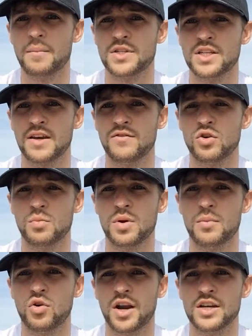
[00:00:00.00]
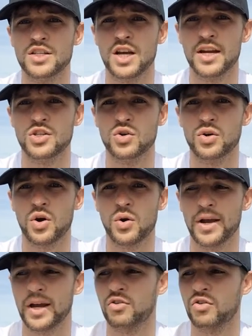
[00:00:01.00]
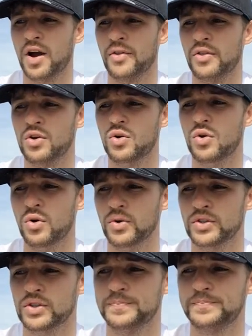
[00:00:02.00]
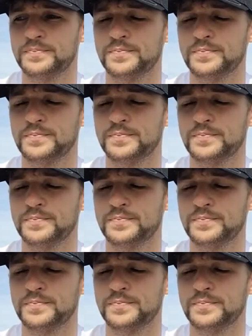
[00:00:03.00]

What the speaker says: to give you a bit more energy as you're going around the course.